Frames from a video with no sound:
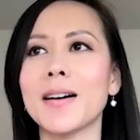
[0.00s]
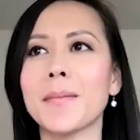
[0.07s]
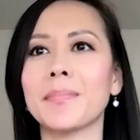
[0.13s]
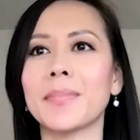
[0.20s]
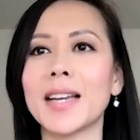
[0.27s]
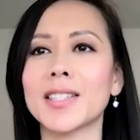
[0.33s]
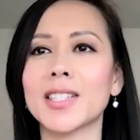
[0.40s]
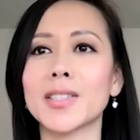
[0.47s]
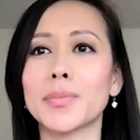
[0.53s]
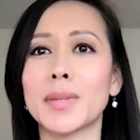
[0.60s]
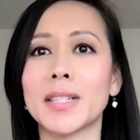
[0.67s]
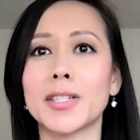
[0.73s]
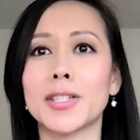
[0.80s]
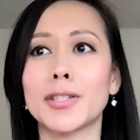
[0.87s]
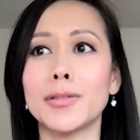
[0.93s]
that just
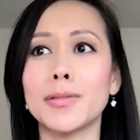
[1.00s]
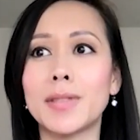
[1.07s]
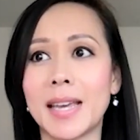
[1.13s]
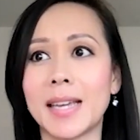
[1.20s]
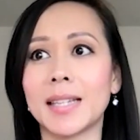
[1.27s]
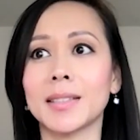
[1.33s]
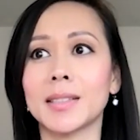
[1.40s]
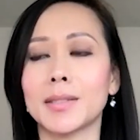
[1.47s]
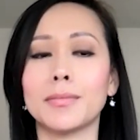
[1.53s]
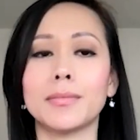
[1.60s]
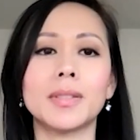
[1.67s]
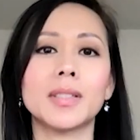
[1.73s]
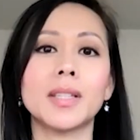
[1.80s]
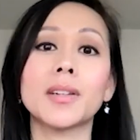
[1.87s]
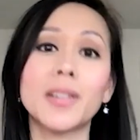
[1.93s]
want to do things
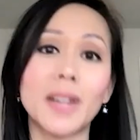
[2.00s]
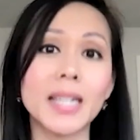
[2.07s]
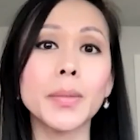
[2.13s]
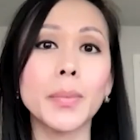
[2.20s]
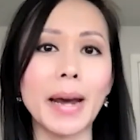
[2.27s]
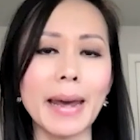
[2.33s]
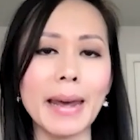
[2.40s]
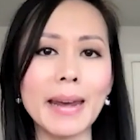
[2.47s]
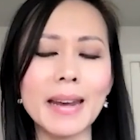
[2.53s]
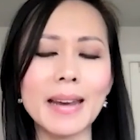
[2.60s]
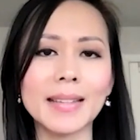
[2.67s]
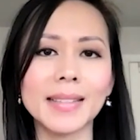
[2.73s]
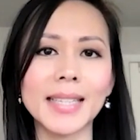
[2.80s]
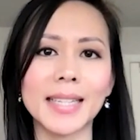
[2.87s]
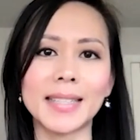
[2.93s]
the correct way
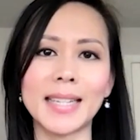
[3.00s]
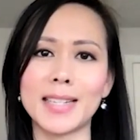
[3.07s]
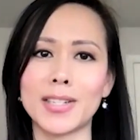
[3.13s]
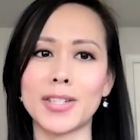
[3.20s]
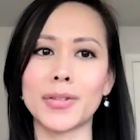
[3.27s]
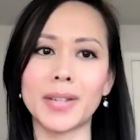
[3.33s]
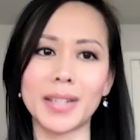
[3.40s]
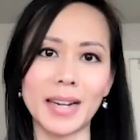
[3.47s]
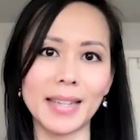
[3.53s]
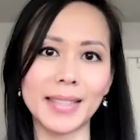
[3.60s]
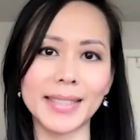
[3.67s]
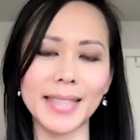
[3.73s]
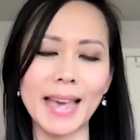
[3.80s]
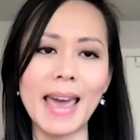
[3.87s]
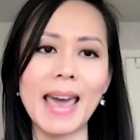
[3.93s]
instead of taking
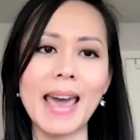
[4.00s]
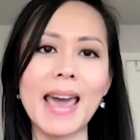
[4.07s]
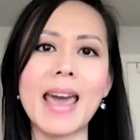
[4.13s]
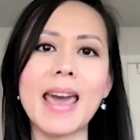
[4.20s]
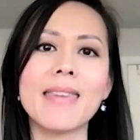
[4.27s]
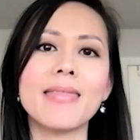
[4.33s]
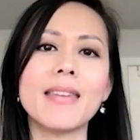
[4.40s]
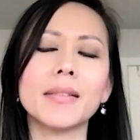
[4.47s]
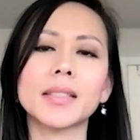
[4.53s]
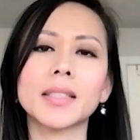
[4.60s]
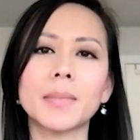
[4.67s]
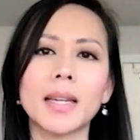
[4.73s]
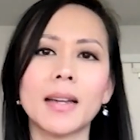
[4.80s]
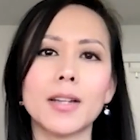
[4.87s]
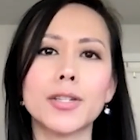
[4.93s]
shortcuts. And that was
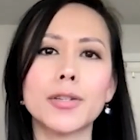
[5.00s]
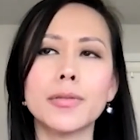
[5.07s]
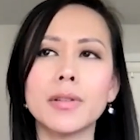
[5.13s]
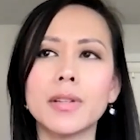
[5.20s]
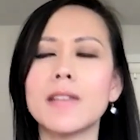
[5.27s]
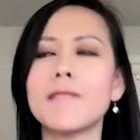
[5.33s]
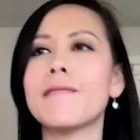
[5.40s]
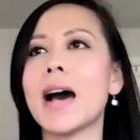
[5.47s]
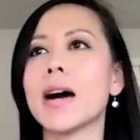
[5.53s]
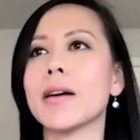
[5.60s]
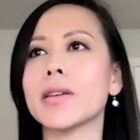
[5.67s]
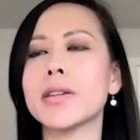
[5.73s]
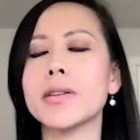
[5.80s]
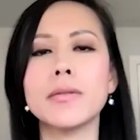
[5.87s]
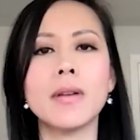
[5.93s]
something I truly
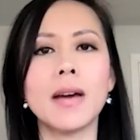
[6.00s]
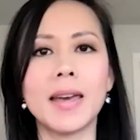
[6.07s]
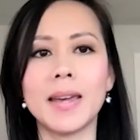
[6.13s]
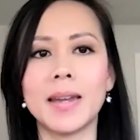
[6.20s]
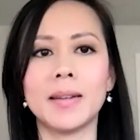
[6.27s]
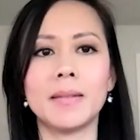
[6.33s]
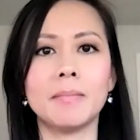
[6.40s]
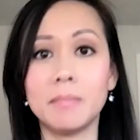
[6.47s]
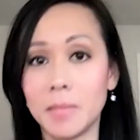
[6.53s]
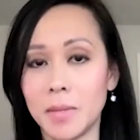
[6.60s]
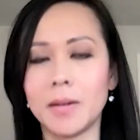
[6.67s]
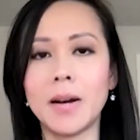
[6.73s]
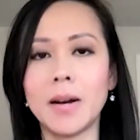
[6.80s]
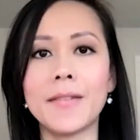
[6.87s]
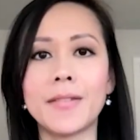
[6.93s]
value in,
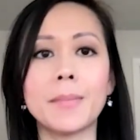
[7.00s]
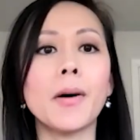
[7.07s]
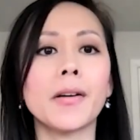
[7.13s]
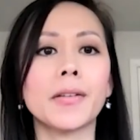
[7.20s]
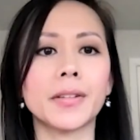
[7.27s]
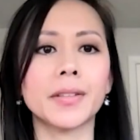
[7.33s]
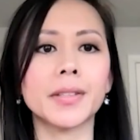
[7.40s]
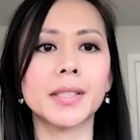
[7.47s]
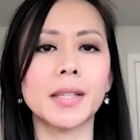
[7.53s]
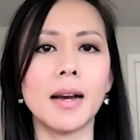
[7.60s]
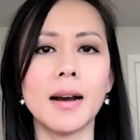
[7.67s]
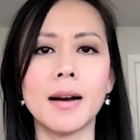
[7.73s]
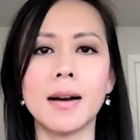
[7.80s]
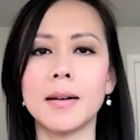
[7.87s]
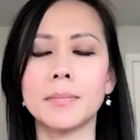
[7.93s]
having partners.
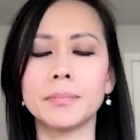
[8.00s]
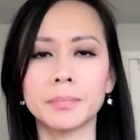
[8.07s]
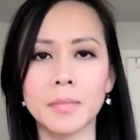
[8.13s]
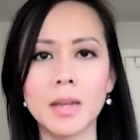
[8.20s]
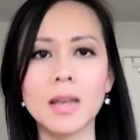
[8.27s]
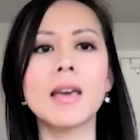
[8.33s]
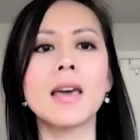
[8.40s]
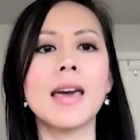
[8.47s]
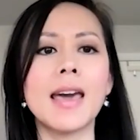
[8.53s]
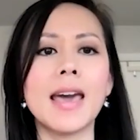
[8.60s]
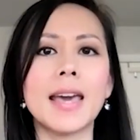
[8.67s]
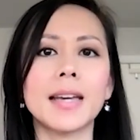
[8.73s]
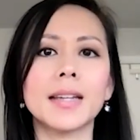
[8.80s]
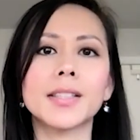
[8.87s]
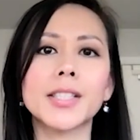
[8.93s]

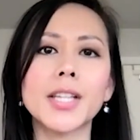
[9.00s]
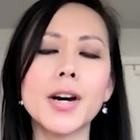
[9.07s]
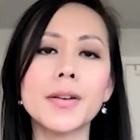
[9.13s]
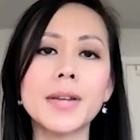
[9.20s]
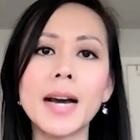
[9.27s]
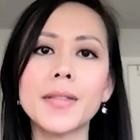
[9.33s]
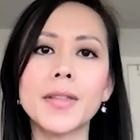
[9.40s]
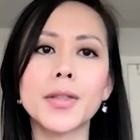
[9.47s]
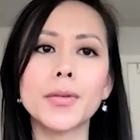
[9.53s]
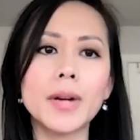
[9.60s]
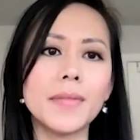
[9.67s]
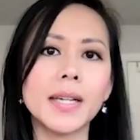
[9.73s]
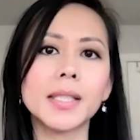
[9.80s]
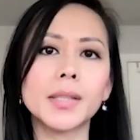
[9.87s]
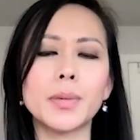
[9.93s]
And so, yeah, the three
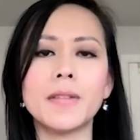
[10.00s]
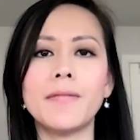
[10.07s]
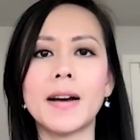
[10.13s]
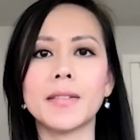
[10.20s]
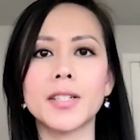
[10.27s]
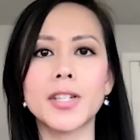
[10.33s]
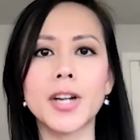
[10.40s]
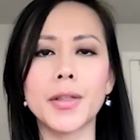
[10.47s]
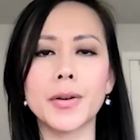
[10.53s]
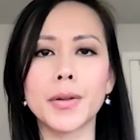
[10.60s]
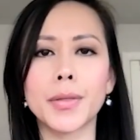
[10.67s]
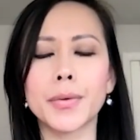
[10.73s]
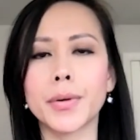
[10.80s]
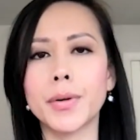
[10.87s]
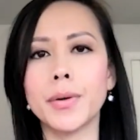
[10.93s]
of us, we found each other
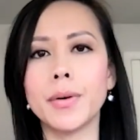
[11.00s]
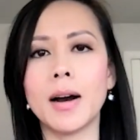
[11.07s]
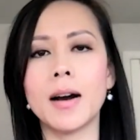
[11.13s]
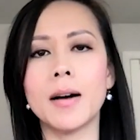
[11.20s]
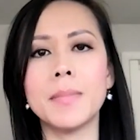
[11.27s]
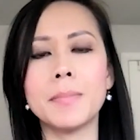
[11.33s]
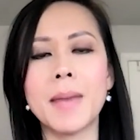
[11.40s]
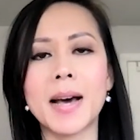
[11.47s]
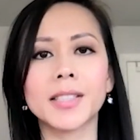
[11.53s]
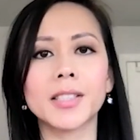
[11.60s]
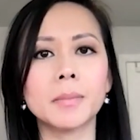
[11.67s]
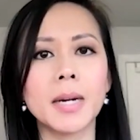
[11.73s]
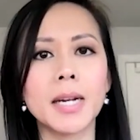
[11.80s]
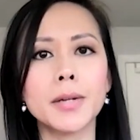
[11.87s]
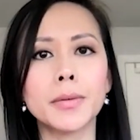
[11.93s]
through a
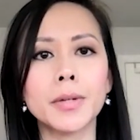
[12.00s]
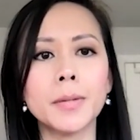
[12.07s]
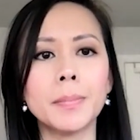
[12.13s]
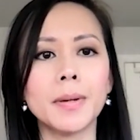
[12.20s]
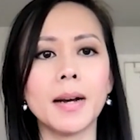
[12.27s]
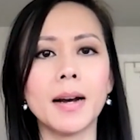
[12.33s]
mastermind group,